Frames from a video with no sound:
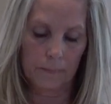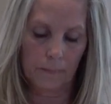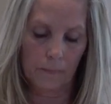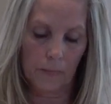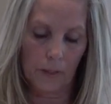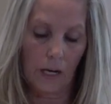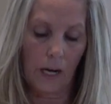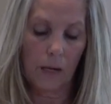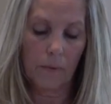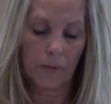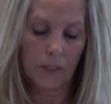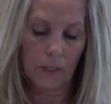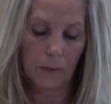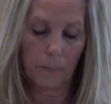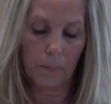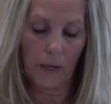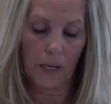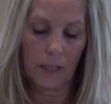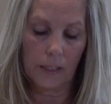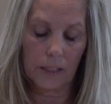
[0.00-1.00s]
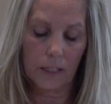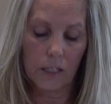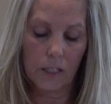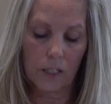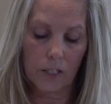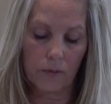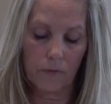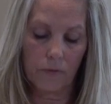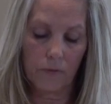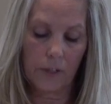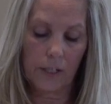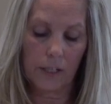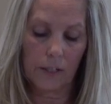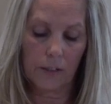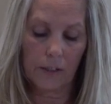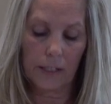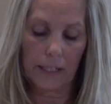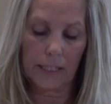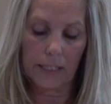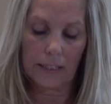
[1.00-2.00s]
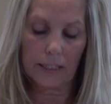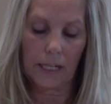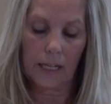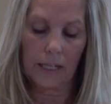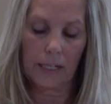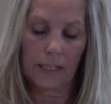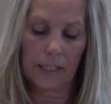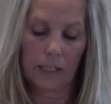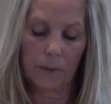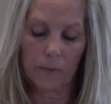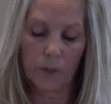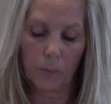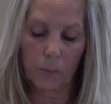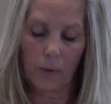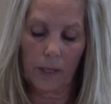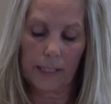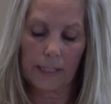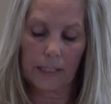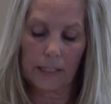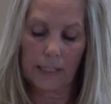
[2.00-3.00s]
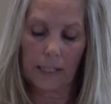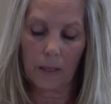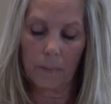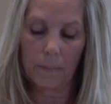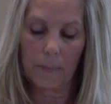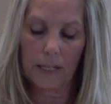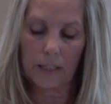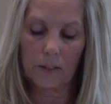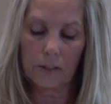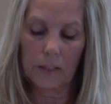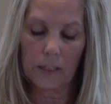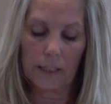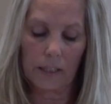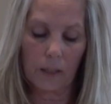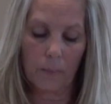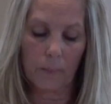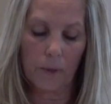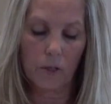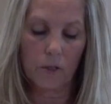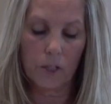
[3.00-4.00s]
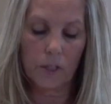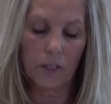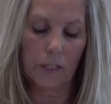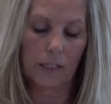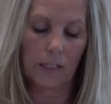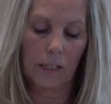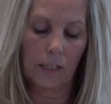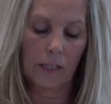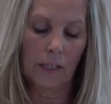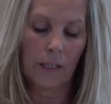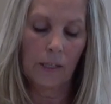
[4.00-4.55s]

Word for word: I was in bondage to fear and anxiety and was breaking down mentally and emotionally